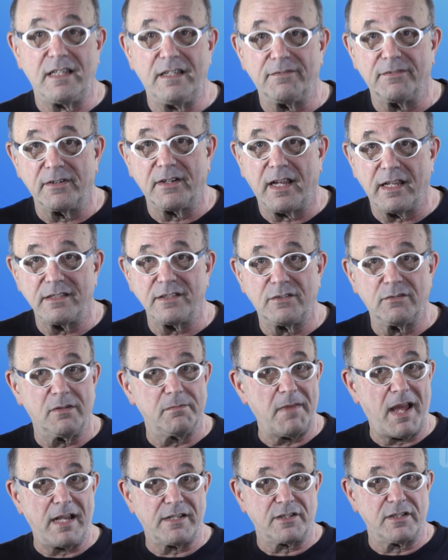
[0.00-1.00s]
he forgets to
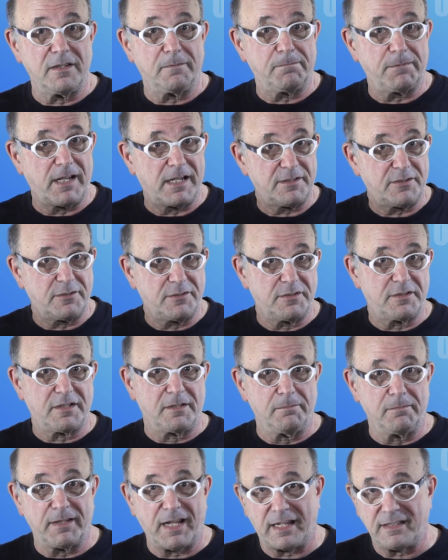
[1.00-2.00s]
imagine the plusers
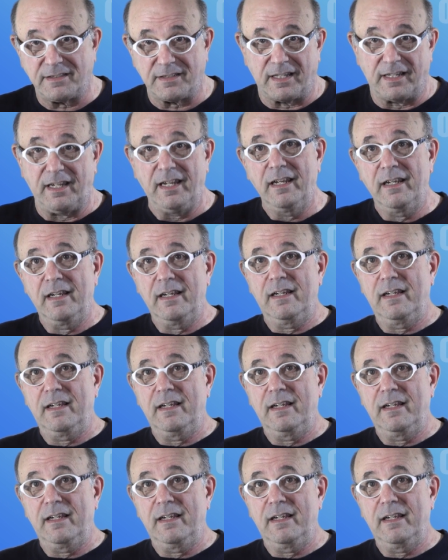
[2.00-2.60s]
complexly,